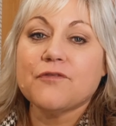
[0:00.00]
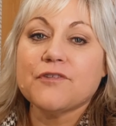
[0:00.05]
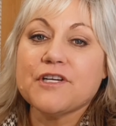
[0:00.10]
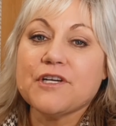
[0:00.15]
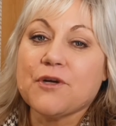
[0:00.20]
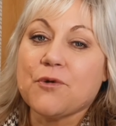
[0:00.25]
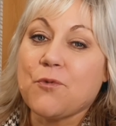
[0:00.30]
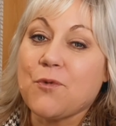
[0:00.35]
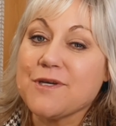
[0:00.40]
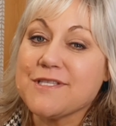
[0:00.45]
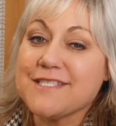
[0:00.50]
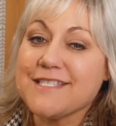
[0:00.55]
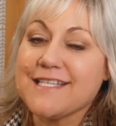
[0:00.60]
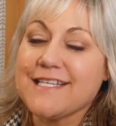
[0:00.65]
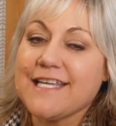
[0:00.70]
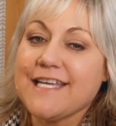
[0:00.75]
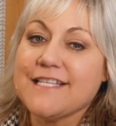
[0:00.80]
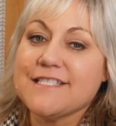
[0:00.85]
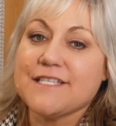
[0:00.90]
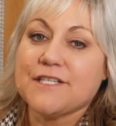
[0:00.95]
your wants and
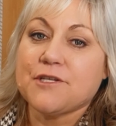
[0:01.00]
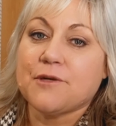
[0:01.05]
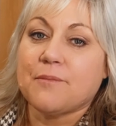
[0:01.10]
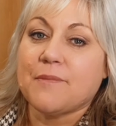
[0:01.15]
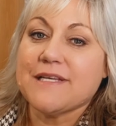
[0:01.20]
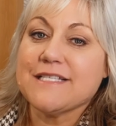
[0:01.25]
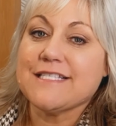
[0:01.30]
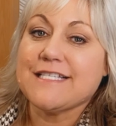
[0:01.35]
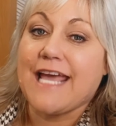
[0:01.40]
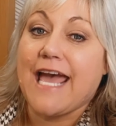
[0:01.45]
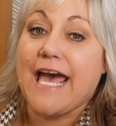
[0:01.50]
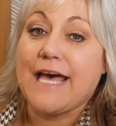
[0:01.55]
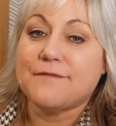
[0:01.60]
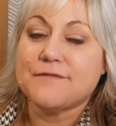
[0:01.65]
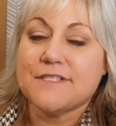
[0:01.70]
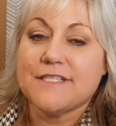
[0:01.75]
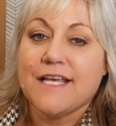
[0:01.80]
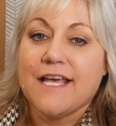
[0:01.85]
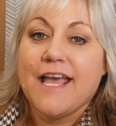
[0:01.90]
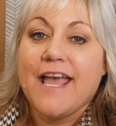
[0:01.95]
needs and your
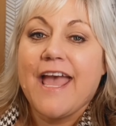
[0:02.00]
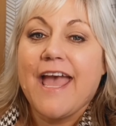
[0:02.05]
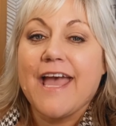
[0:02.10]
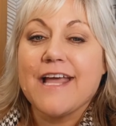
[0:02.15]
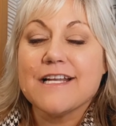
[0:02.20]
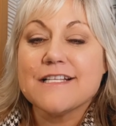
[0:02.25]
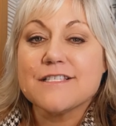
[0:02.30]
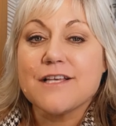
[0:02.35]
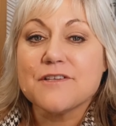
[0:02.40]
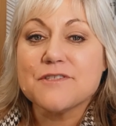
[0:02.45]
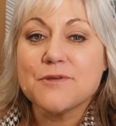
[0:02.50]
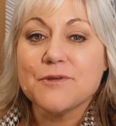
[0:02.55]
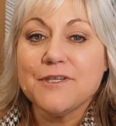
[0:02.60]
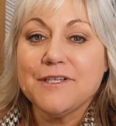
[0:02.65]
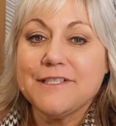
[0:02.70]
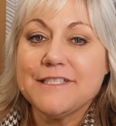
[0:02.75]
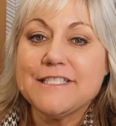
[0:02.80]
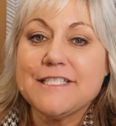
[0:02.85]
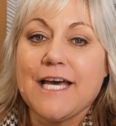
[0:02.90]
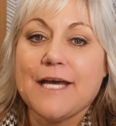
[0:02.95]
must-haves, and it's also a
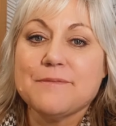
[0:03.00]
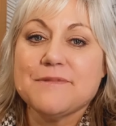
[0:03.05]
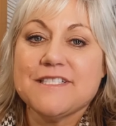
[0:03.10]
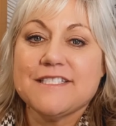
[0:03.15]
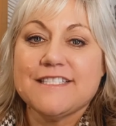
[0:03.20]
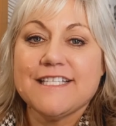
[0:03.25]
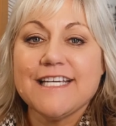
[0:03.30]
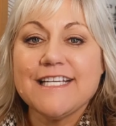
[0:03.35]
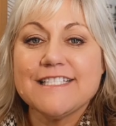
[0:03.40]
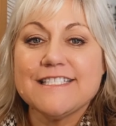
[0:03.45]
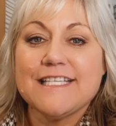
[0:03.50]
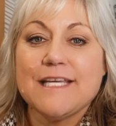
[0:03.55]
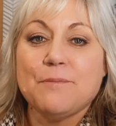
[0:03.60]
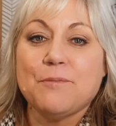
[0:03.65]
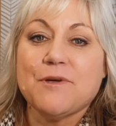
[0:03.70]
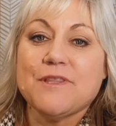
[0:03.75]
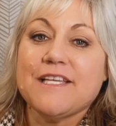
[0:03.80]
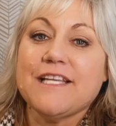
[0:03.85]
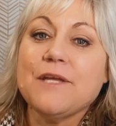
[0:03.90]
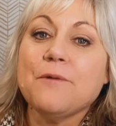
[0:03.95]
good time to dig deep
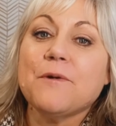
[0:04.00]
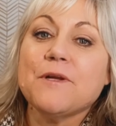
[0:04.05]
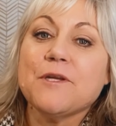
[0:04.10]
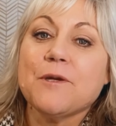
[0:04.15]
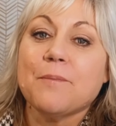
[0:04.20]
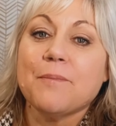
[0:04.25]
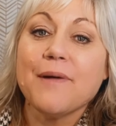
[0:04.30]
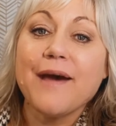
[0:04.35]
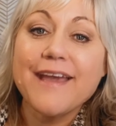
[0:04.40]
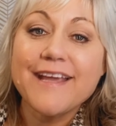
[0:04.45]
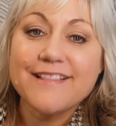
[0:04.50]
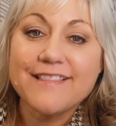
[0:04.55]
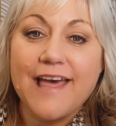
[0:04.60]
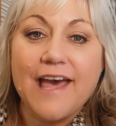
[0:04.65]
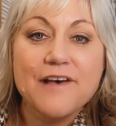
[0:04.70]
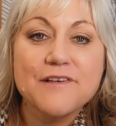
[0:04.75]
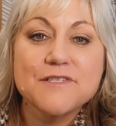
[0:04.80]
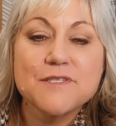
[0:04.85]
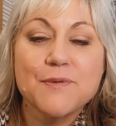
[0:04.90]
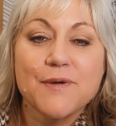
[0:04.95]
with anyone you're buying the
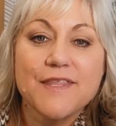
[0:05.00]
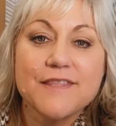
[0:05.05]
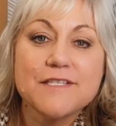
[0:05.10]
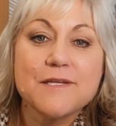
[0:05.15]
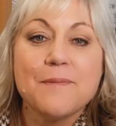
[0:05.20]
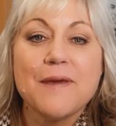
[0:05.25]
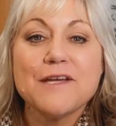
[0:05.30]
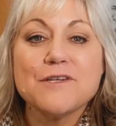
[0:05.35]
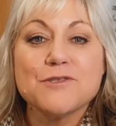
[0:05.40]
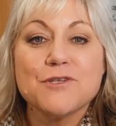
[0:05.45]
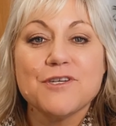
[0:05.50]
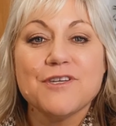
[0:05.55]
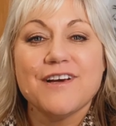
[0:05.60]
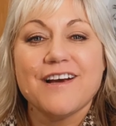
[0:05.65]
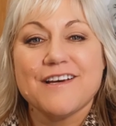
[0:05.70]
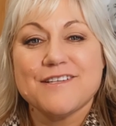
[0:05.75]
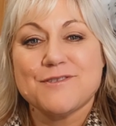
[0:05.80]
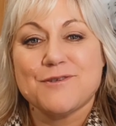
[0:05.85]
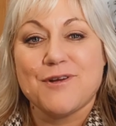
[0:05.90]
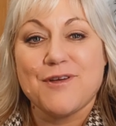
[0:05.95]
house with to make sure you
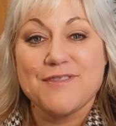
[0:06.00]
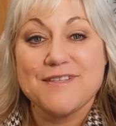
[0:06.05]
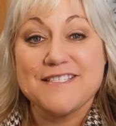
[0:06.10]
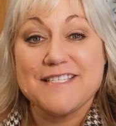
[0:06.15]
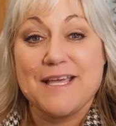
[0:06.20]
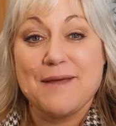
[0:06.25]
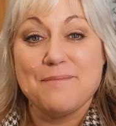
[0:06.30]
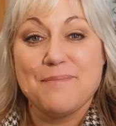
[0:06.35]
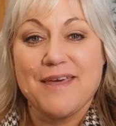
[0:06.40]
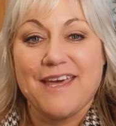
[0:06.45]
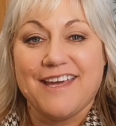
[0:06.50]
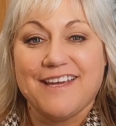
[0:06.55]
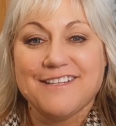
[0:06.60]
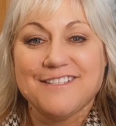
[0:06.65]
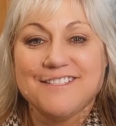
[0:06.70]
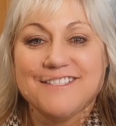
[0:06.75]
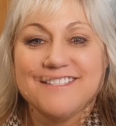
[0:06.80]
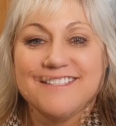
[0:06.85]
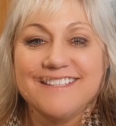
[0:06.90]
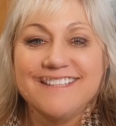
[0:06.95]
guys are on the same
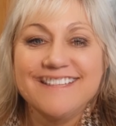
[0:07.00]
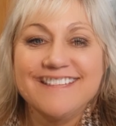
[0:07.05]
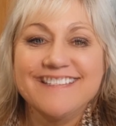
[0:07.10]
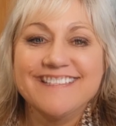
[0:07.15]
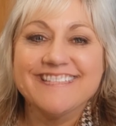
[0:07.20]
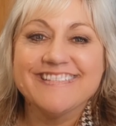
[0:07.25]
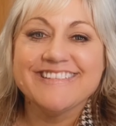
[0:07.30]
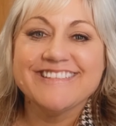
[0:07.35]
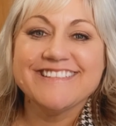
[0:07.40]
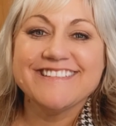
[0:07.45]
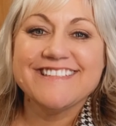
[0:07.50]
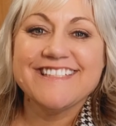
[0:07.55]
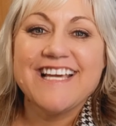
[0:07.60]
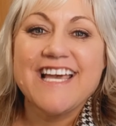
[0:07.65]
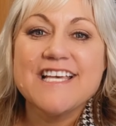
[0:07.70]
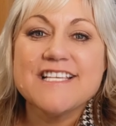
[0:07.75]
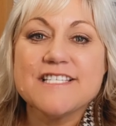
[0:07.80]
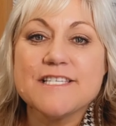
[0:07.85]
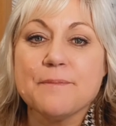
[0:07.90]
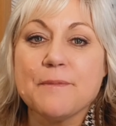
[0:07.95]
page.
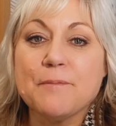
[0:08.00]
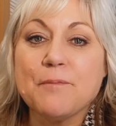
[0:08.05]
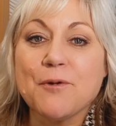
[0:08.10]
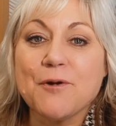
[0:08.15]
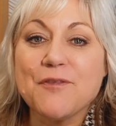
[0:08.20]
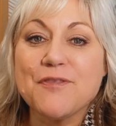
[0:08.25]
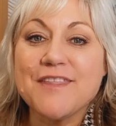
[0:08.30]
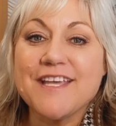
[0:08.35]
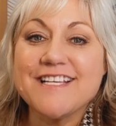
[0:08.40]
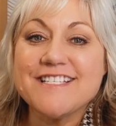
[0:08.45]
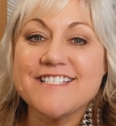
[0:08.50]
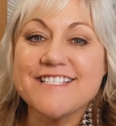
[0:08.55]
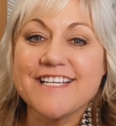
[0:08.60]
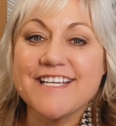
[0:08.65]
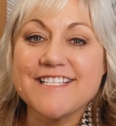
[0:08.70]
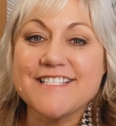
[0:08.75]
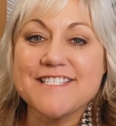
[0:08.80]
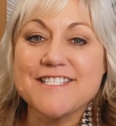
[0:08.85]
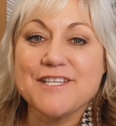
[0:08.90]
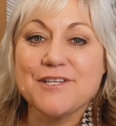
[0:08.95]
Some important things to
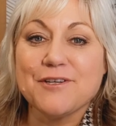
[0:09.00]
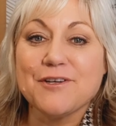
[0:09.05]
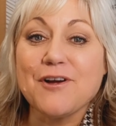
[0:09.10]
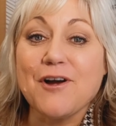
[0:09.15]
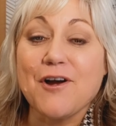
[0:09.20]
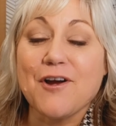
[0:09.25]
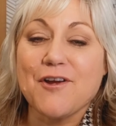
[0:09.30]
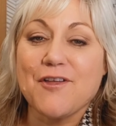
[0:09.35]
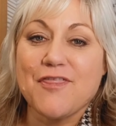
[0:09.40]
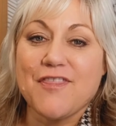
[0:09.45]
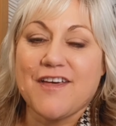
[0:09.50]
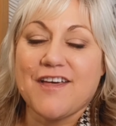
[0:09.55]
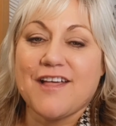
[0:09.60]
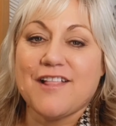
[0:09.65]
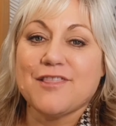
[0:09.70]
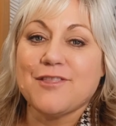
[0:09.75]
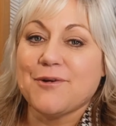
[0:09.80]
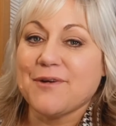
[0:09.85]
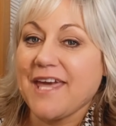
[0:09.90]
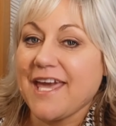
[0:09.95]
consider are the
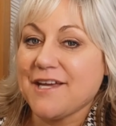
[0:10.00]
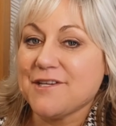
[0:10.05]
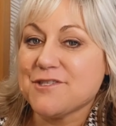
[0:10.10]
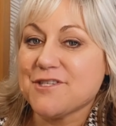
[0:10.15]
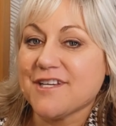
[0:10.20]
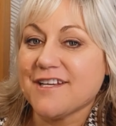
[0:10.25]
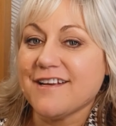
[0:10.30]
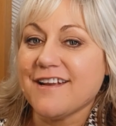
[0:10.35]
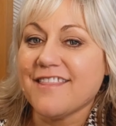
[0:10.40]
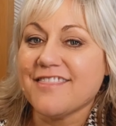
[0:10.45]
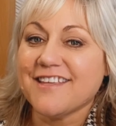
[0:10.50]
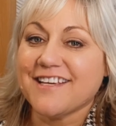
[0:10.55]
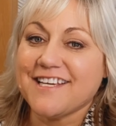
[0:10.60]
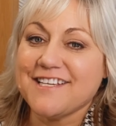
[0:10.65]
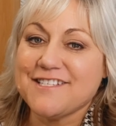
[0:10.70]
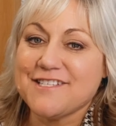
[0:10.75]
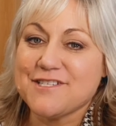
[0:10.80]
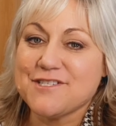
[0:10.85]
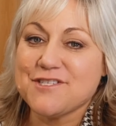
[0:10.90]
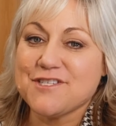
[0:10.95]
location, the
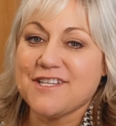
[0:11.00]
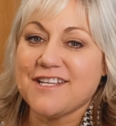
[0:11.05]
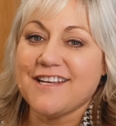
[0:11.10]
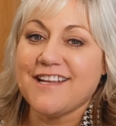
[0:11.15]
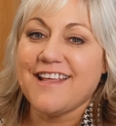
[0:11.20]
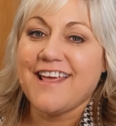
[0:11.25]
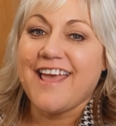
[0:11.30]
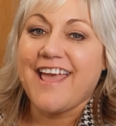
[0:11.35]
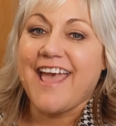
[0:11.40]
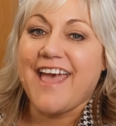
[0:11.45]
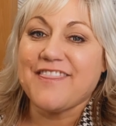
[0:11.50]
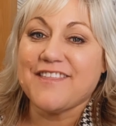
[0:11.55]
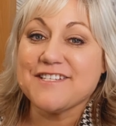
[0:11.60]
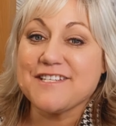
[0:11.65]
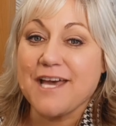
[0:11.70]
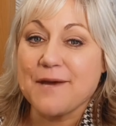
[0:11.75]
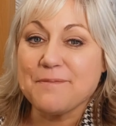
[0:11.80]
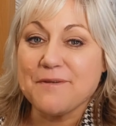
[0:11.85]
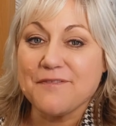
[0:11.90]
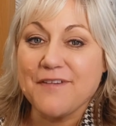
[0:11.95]
condition, and the
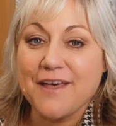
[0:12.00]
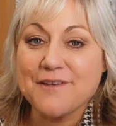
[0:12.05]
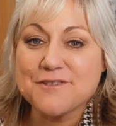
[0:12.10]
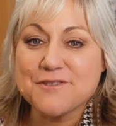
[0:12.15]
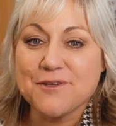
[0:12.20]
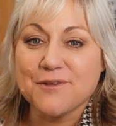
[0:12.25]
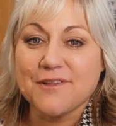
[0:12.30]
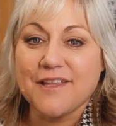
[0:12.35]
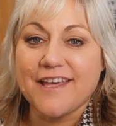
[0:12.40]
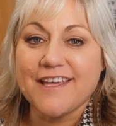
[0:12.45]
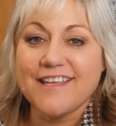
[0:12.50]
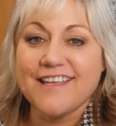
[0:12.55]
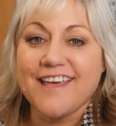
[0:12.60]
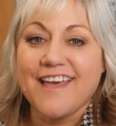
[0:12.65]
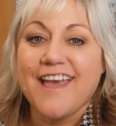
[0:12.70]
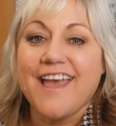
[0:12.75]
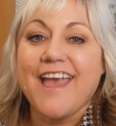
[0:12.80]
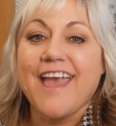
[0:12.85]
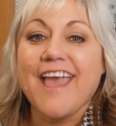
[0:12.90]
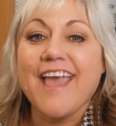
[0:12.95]
type of house you like,
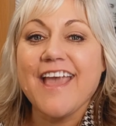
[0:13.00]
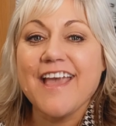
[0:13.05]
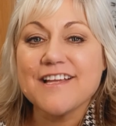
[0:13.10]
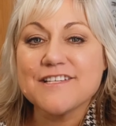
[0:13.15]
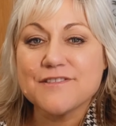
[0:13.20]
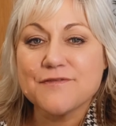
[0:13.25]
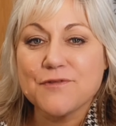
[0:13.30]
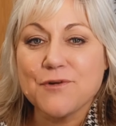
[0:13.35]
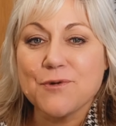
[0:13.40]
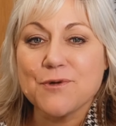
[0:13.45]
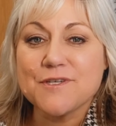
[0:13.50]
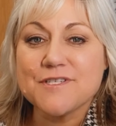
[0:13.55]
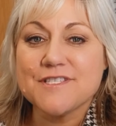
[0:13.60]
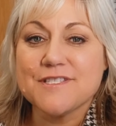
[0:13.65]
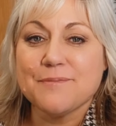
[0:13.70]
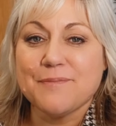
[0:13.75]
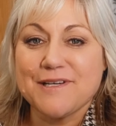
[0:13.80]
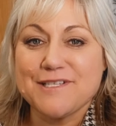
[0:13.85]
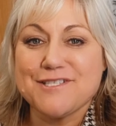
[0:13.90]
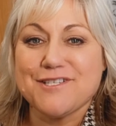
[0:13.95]
and of course the
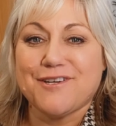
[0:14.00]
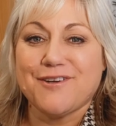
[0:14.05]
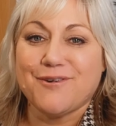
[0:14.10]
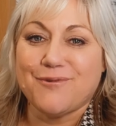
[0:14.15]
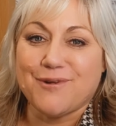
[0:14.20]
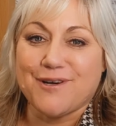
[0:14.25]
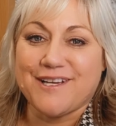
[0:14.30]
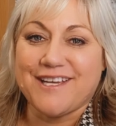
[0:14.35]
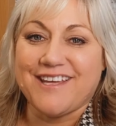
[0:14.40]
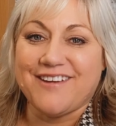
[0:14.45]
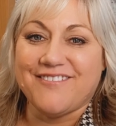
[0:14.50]
budget you're working